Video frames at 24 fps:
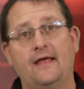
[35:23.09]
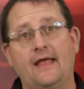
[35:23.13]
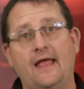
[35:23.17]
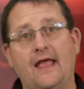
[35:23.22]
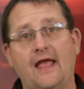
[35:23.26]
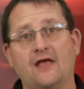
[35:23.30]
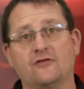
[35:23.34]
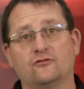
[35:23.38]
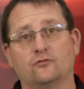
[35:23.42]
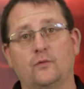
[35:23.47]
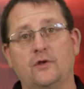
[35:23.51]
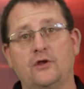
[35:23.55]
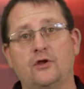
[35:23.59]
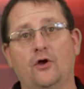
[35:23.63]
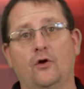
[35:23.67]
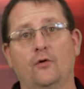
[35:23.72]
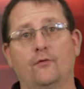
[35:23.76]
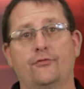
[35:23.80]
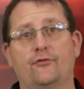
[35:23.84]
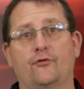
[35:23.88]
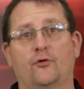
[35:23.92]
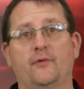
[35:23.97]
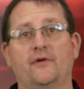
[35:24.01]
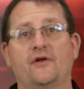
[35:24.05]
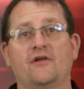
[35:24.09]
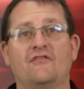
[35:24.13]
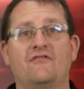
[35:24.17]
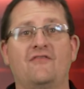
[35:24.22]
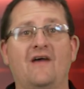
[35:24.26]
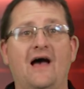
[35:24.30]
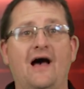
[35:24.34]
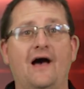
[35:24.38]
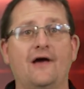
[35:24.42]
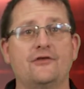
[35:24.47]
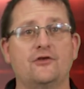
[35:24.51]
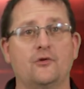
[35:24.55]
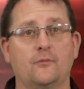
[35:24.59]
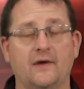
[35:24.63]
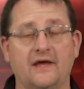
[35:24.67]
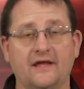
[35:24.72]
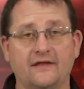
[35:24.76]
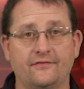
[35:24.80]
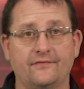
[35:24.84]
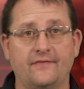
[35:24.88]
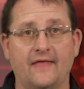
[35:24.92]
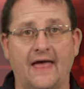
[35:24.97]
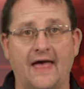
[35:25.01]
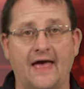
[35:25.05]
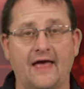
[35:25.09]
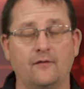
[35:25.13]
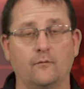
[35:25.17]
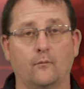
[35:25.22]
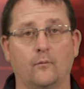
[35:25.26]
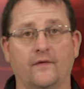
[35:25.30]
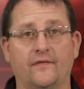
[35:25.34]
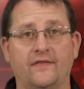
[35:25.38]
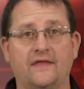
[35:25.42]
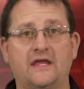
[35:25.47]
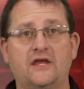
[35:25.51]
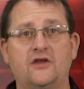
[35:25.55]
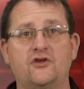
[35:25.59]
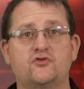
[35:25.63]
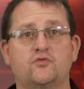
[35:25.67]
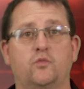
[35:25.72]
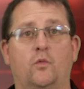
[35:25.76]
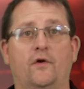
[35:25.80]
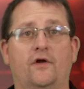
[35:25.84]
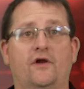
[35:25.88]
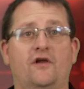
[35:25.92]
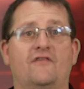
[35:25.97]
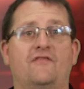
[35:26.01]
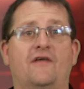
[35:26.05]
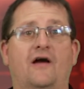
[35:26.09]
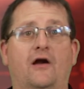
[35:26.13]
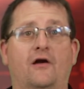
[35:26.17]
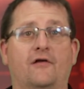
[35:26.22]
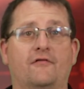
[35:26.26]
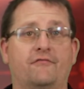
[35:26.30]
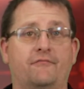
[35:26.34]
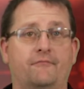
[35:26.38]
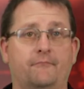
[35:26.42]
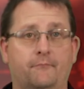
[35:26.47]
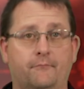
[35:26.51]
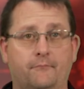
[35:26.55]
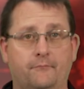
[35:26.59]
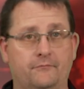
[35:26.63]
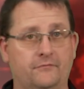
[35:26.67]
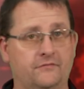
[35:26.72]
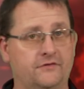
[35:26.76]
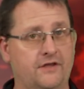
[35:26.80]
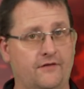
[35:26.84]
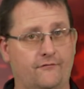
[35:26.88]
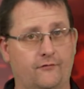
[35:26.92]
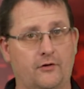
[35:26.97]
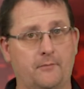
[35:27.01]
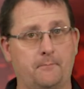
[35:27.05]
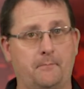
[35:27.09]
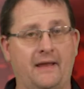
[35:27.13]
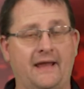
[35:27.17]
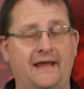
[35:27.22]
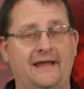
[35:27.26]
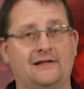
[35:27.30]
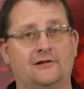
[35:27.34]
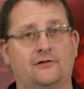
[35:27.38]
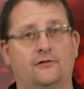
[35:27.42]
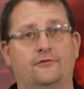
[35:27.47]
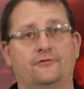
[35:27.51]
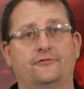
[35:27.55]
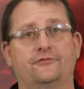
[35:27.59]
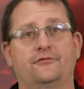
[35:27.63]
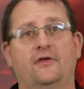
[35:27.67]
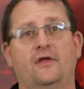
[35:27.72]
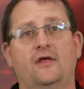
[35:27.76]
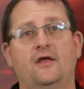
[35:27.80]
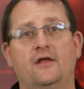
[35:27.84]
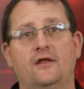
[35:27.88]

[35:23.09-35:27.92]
as we go through and evaluate that with each one of our different panels'